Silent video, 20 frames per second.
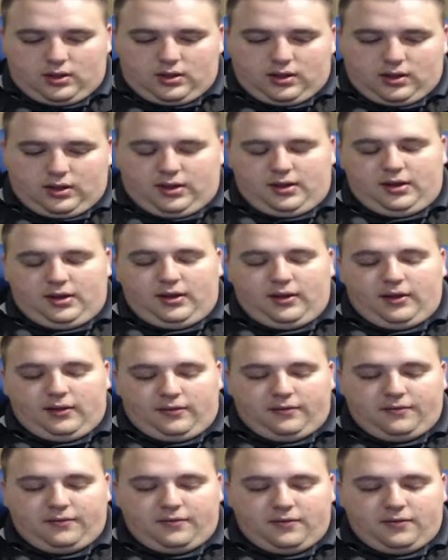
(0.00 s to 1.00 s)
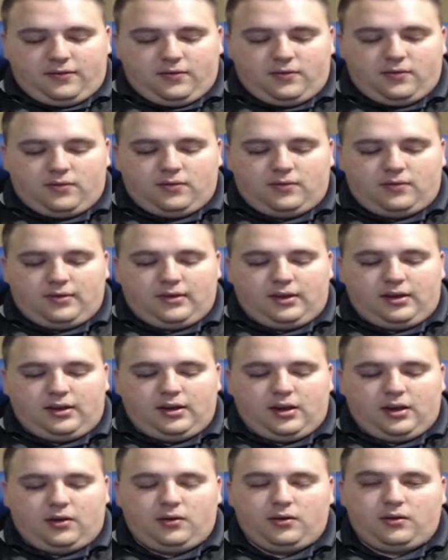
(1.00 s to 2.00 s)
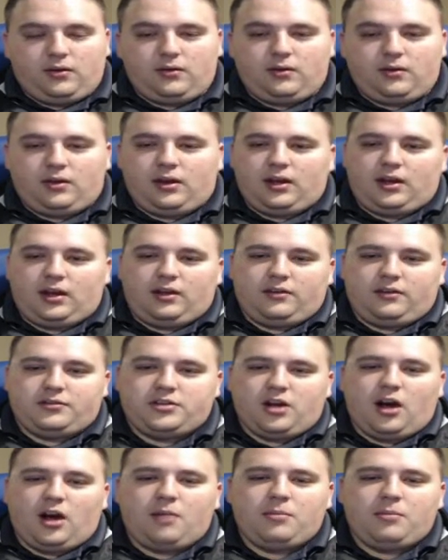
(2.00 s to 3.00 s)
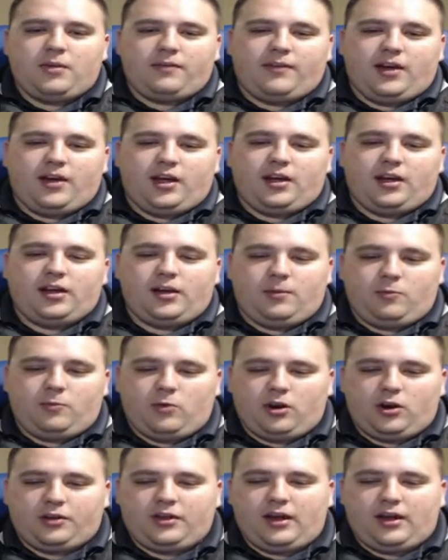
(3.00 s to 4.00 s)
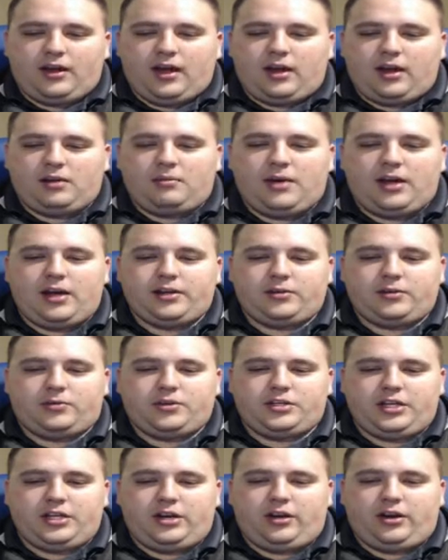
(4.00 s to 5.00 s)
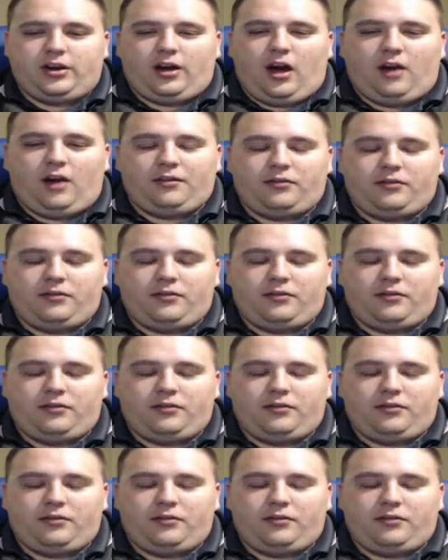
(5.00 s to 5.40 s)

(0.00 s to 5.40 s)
And if, if Sean McVay can work that kind of magic with Jared Goff,